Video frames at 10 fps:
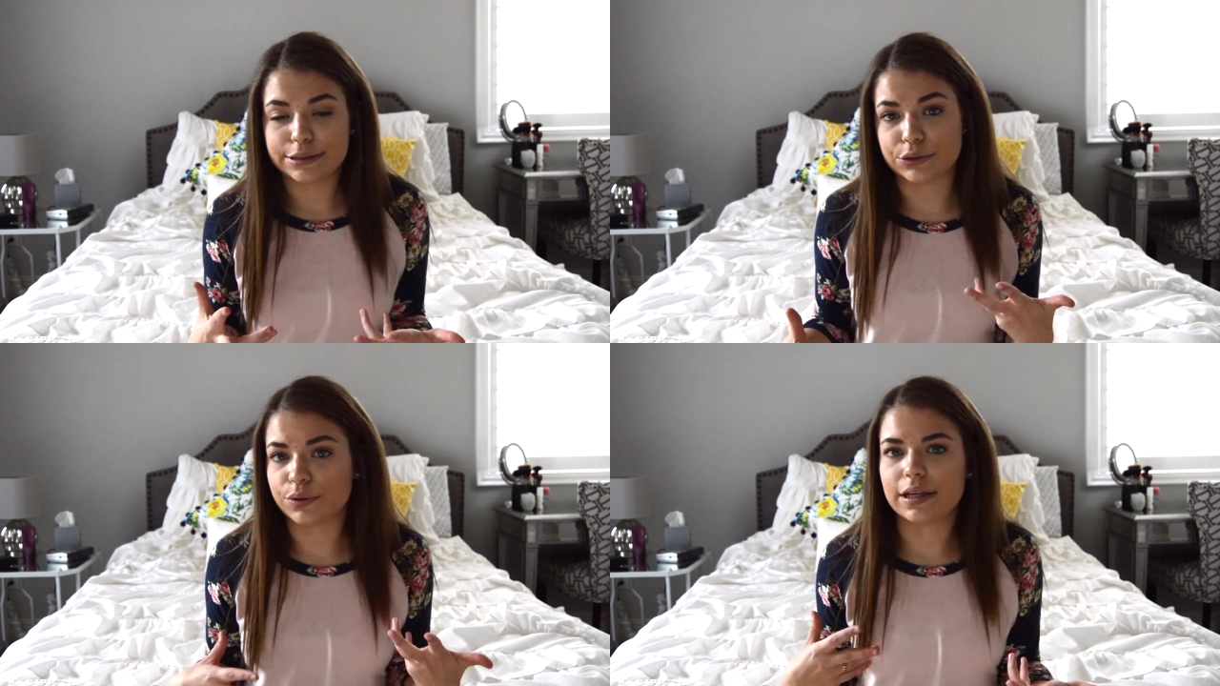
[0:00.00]

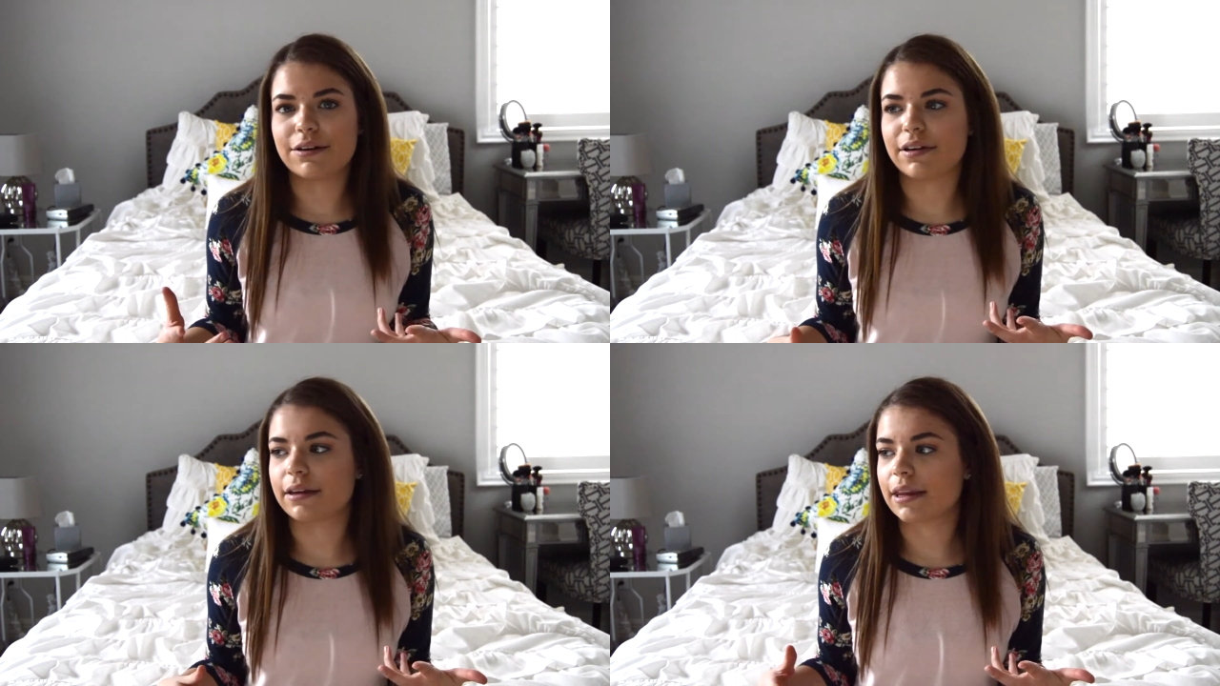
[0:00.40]
don't really
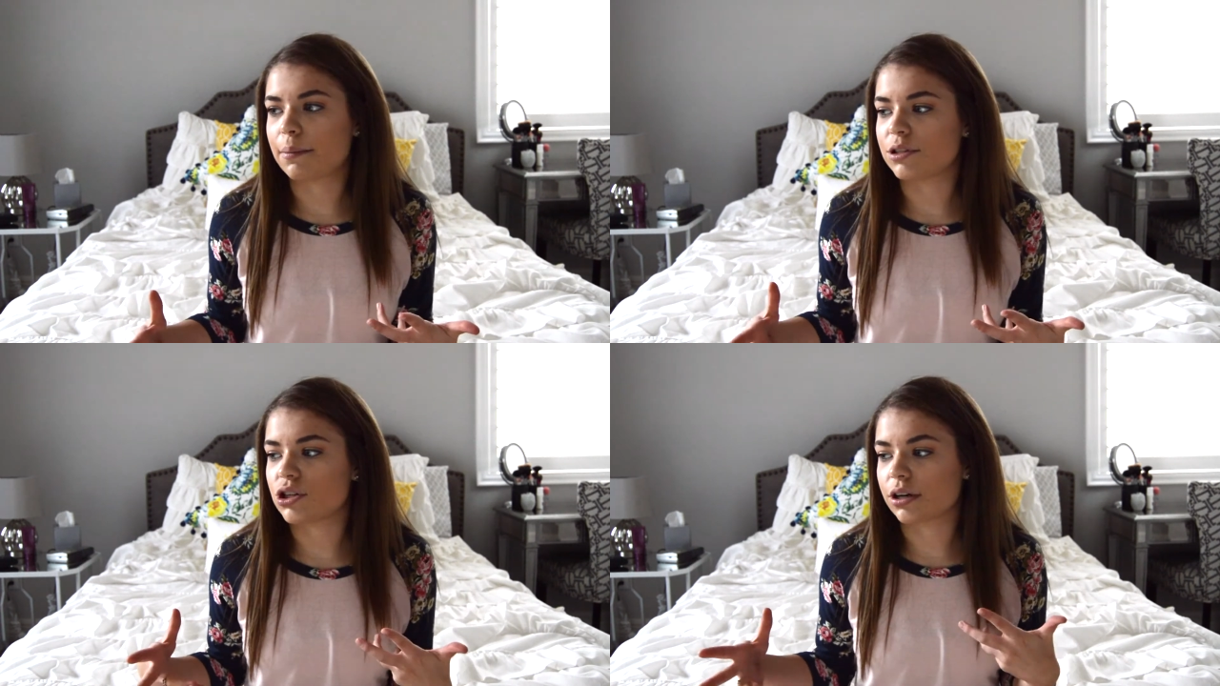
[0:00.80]
have like
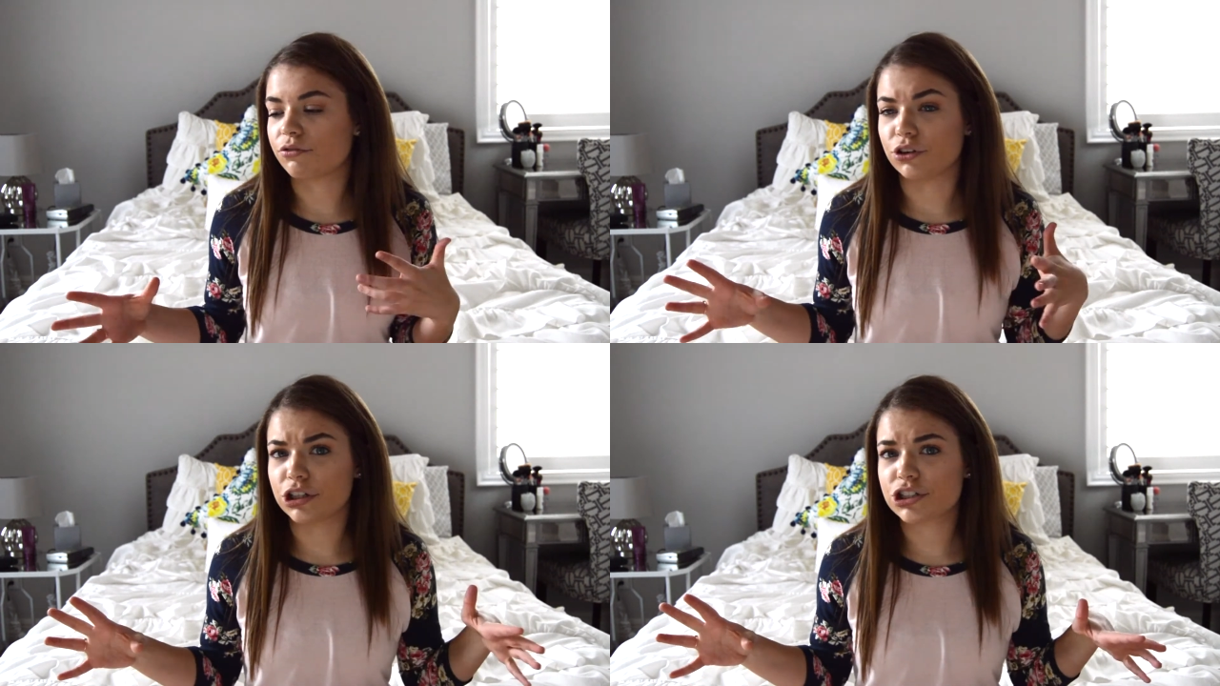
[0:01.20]
that much like
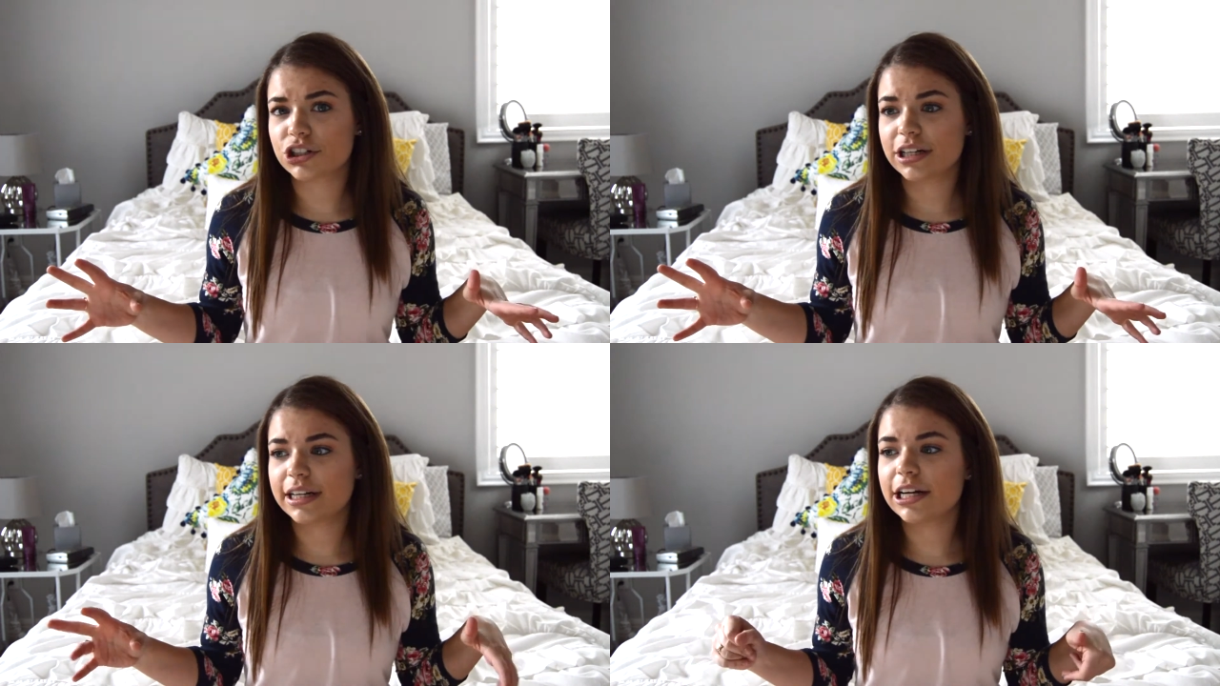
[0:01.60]

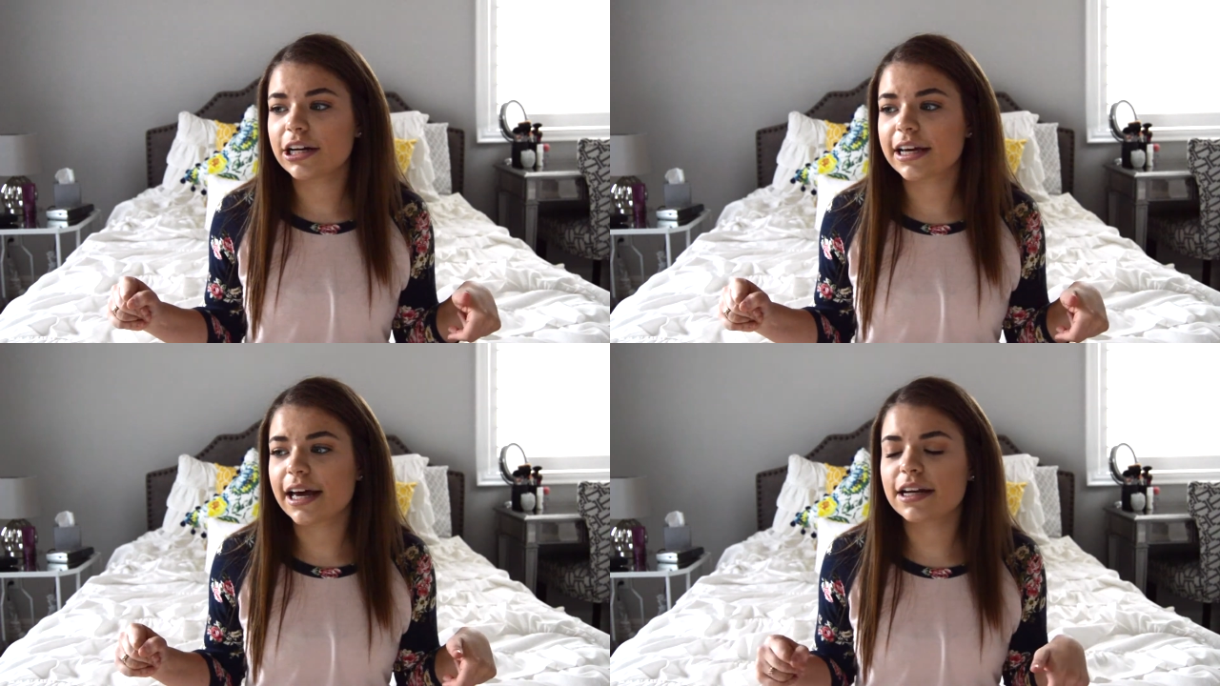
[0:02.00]
furniture in here
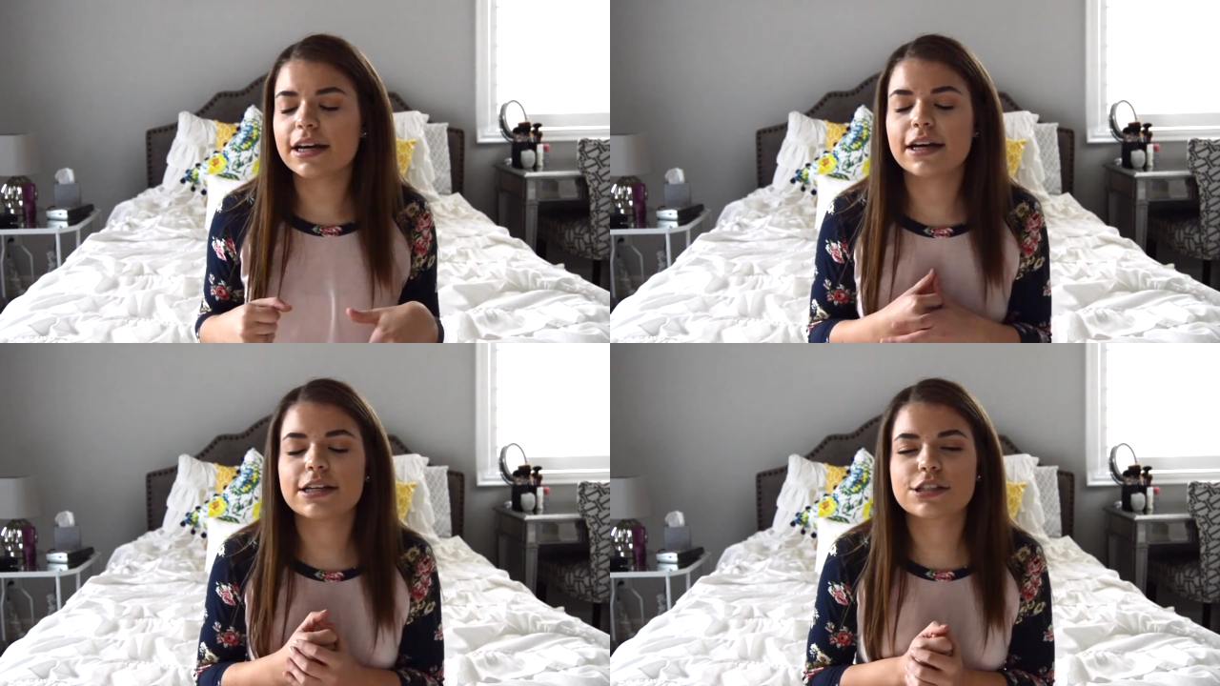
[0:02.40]
yet
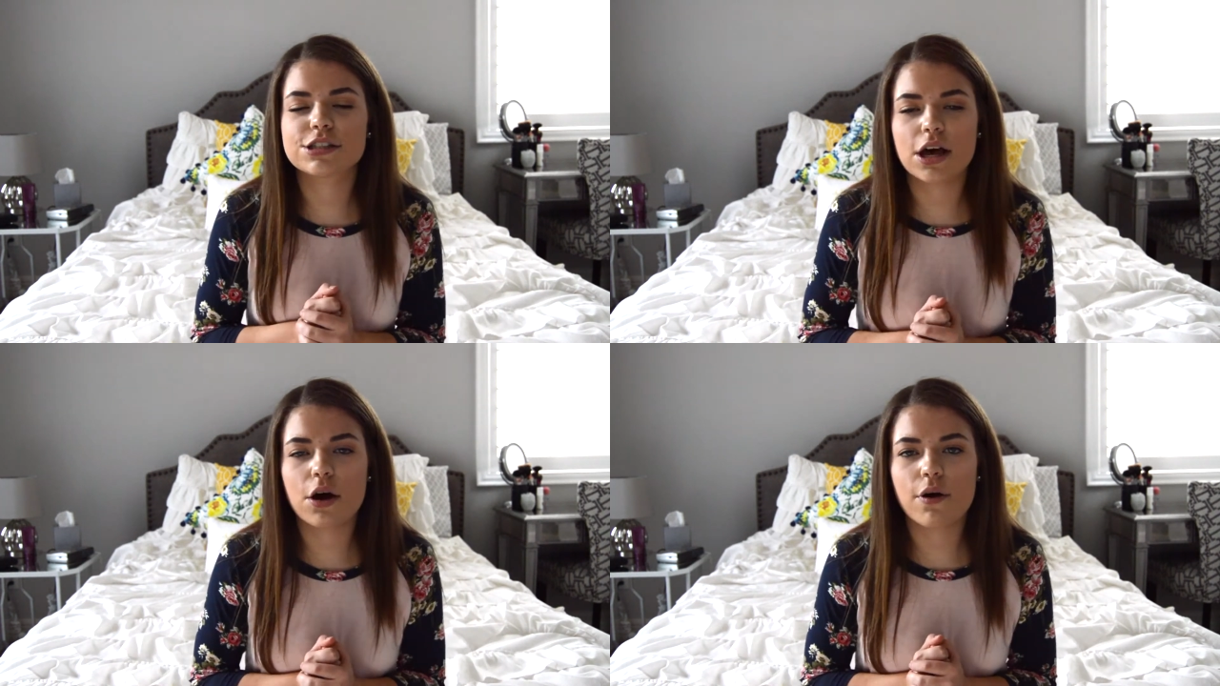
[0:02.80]

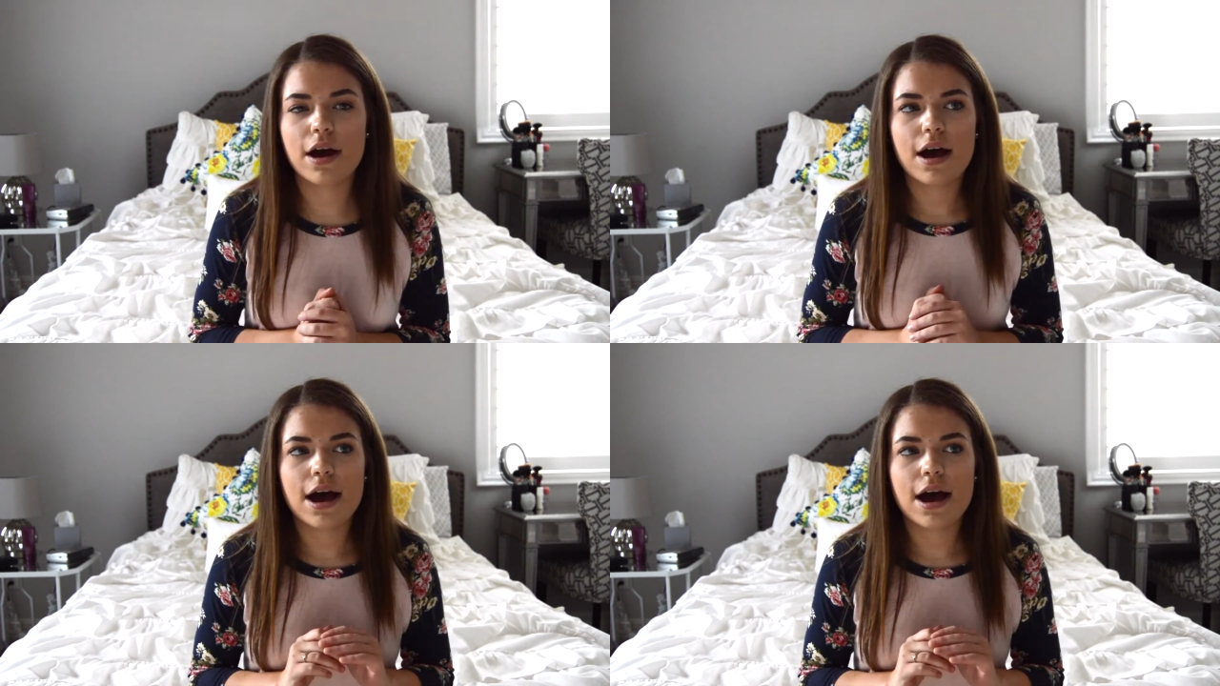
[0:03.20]
so